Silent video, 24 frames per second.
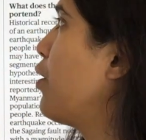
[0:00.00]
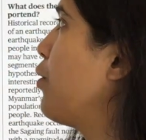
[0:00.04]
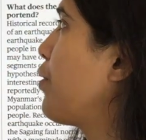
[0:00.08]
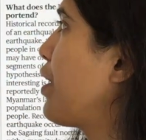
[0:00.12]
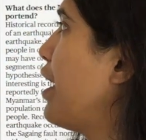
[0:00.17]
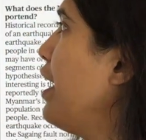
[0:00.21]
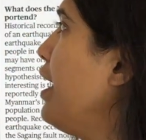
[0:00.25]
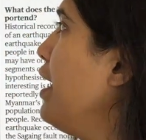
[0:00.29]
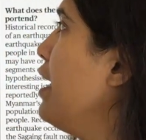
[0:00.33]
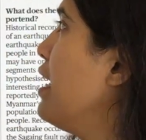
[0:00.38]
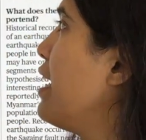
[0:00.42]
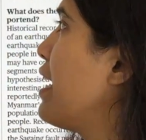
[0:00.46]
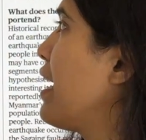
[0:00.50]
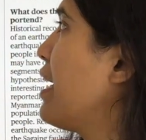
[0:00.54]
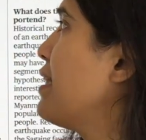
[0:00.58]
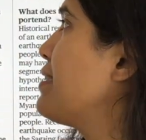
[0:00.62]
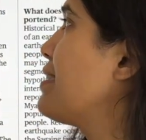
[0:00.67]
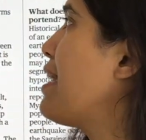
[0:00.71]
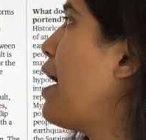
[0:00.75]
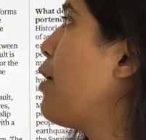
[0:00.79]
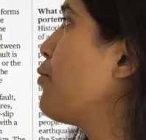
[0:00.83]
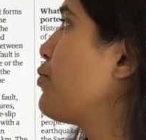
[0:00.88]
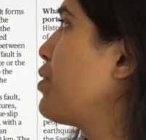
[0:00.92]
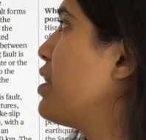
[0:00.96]
Okay, in
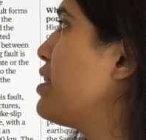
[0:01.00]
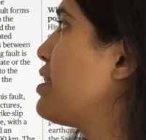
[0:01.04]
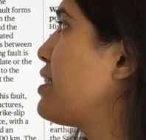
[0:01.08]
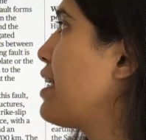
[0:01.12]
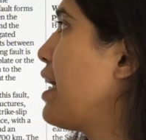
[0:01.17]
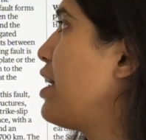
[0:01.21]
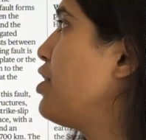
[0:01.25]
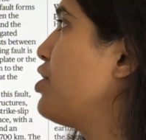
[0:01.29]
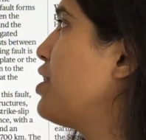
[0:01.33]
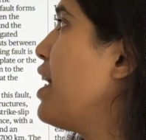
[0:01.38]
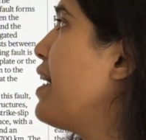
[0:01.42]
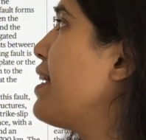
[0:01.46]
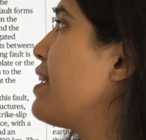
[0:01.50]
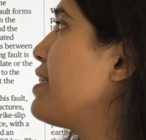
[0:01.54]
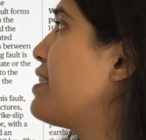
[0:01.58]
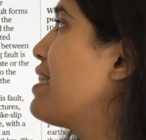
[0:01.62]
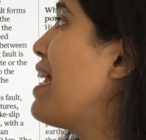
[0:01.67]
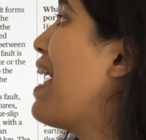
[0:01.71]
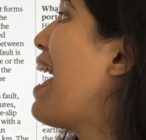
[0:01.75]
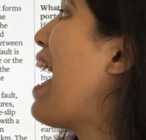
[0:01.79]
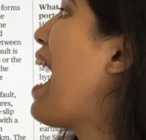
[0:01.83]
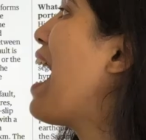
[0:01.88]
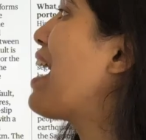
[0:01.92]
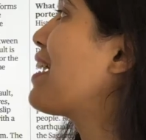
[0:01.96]
Southeast Asia, it is
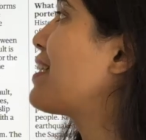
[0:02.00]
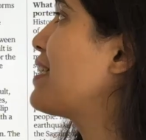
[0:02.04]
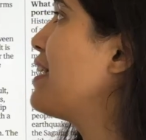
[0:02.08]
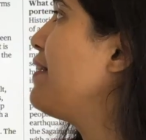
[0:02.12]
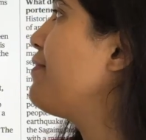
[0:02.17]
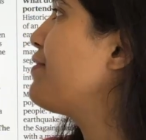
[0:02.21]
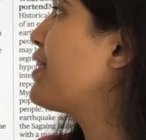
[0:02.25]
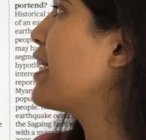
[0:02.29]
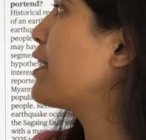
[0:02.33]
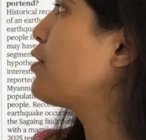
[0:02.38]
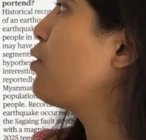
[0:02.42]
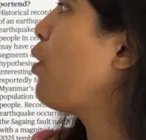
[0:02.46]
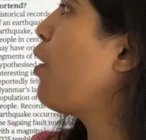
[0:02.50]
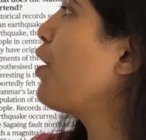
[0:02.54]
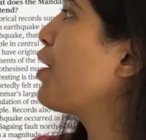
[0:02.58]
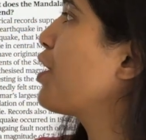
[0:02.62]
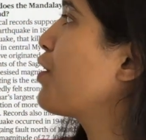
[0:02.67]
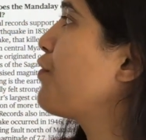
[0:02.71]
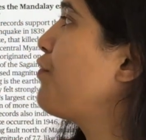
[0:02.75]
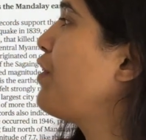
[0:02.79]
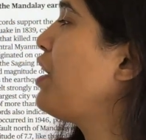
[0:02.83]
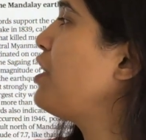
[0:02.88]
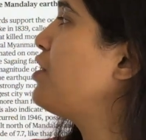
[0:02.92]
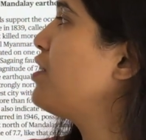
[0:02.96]
an active
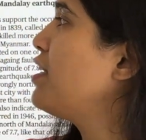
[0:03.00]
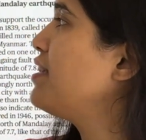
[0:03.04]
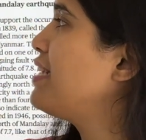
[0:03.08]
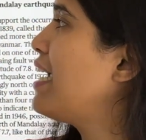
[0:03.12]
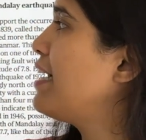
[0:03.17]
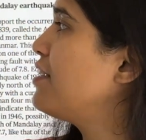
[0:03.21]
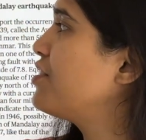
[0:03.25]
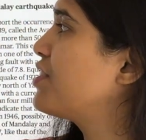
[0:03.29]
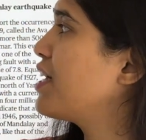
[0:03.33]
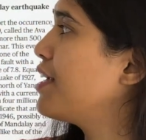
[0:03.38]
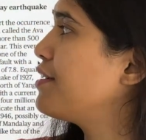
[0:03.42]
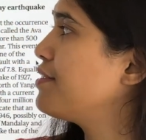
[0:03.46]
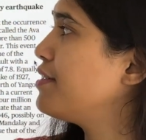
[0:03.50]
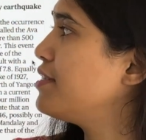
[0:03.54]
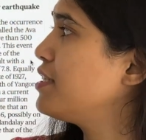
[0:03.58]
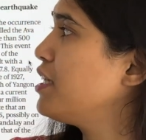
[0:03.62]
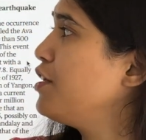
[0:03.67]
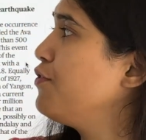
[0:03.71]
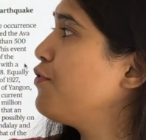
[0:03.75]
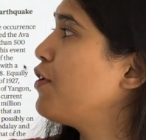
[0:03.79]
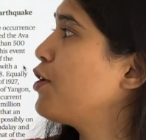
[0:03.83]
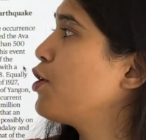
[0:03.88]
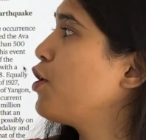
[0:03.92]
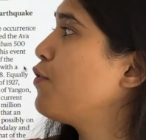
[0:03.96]
tectonic feature that
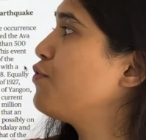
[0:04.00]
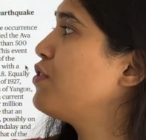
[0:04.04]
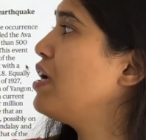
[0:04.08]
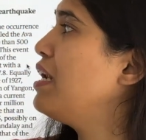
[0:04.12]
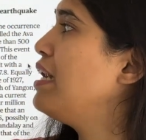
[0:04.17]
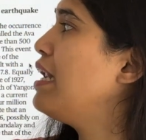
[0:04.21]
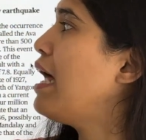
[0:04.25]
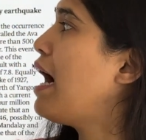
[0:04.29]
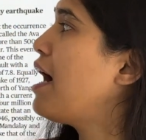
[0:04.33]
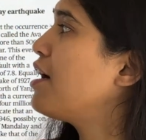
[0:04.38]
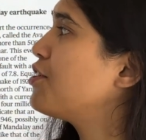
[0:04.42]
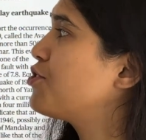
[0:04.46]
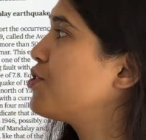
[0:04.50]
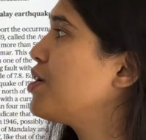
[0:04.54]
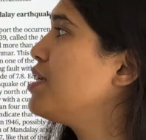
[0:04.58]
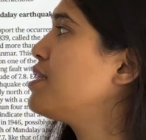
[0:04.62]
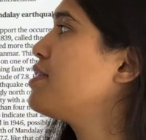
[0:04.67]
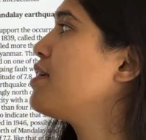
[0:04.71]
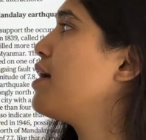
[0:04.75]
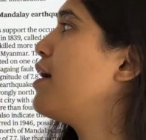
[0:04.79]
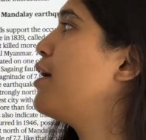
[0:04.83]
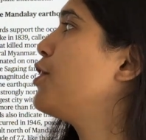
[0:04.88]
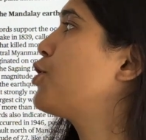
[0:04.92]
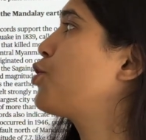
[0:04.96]
generated one of the
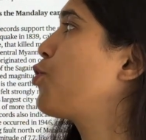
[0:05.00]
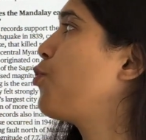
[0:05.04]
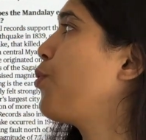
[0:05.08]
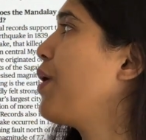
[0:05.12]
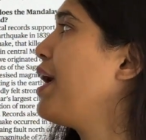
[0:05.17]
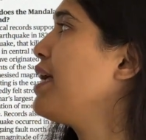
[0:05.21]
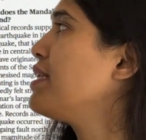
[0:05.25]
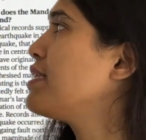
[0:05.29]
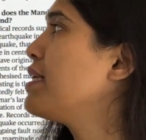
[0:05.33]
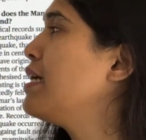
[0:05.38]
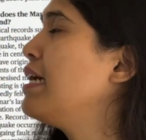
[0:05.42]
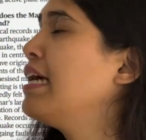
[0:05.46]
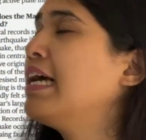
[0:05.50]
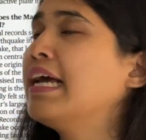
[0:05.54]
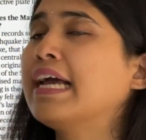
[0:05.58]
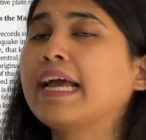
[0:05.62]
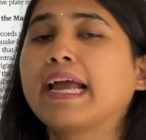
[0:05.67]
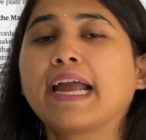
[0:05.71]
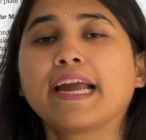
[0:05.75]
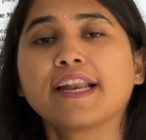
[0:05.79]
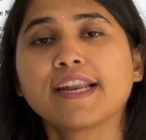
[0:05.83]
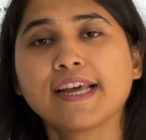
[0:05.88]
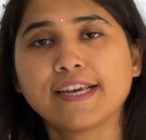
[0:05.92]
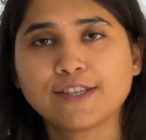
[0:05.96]
largest earthquakes
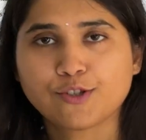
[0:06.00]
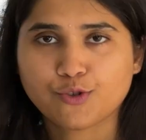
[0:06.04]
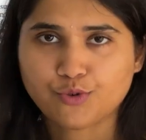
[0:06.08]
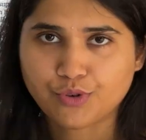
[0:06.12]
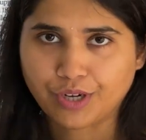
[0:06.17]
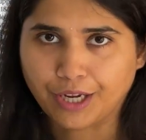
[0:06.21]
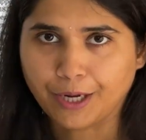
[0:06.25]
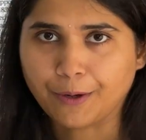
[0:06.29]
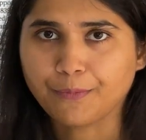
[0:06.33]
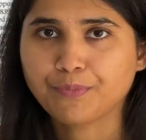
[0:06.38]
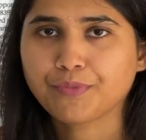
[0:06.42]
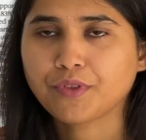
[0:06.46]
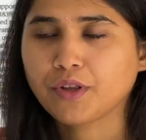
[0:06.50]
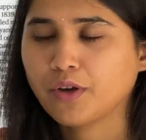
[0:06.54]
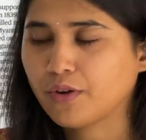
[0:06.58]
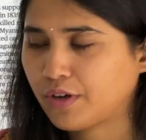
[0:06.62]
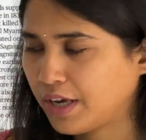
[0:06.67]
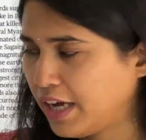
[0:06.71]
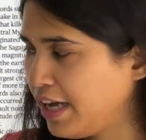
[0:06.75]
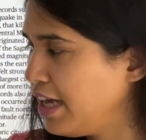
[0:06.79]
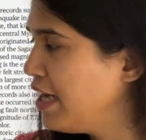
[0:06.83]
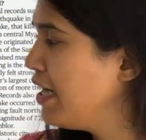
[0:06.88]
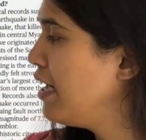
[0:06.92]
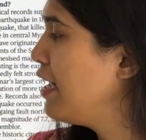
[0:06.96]
in history.
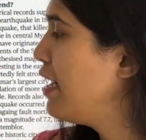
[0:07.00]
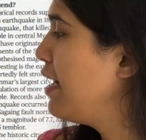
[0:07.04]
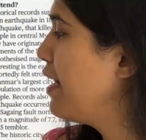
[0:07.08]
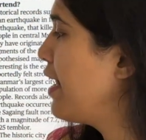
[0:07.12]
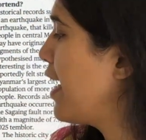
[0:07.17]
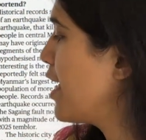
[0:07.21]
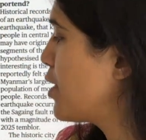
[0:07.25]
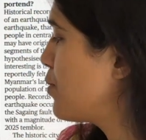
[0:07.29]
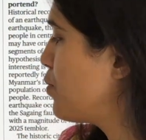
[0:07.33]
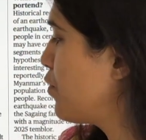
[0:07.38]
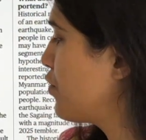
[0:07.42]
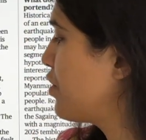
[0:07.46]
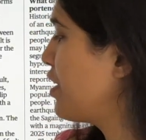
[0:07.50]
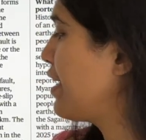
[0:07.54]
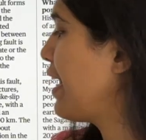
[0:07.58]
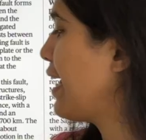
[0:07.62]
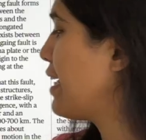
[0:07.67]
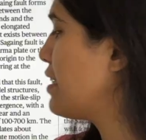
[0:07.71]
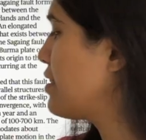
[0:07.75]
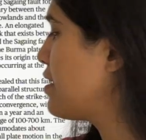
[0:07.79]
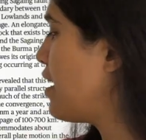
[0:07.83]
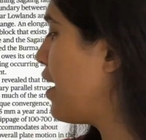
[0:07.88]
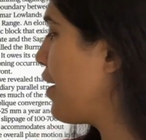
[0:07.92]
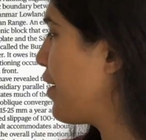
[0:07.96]
Okay, let's move to the
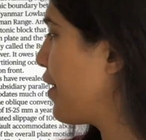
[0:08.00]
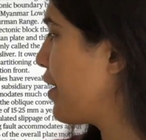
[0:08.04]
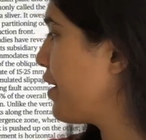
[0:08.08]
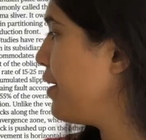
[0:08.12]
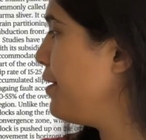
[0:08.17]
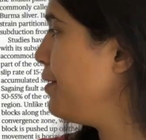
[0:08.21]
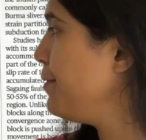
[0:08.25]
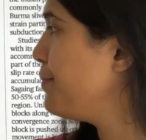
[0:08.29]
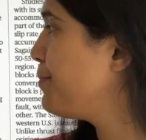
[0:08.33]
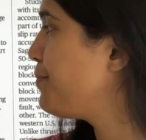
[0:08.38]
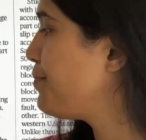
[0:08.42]
next article.